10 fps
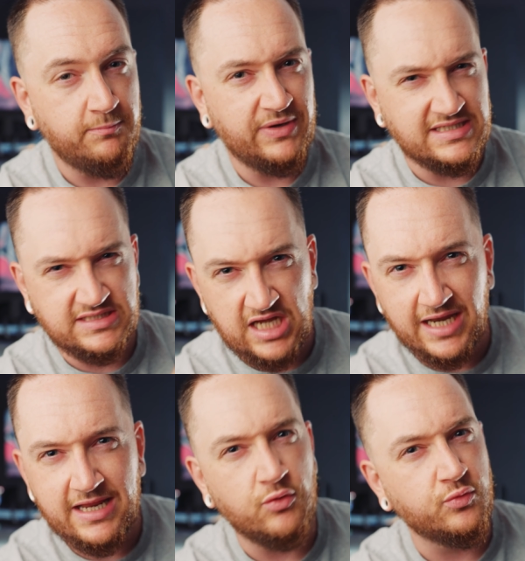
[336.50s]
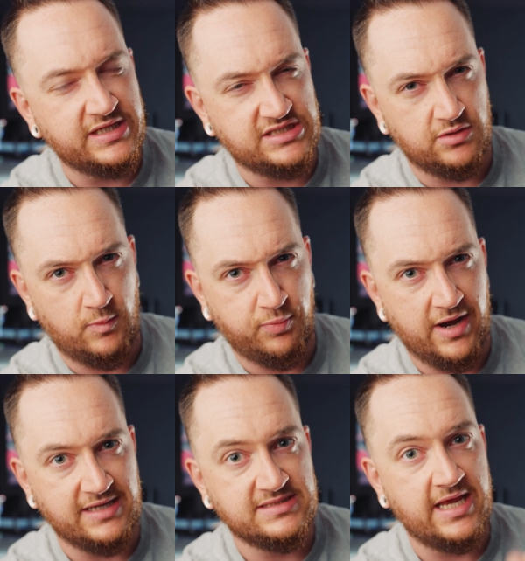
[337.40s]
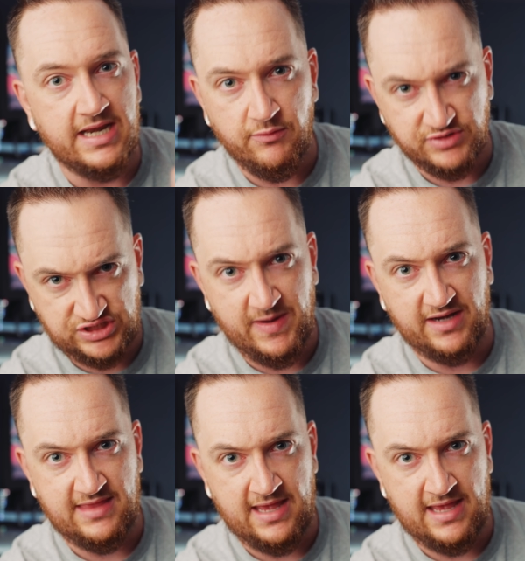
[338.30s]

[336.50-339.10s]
but it's done at a reasonable price, and I respect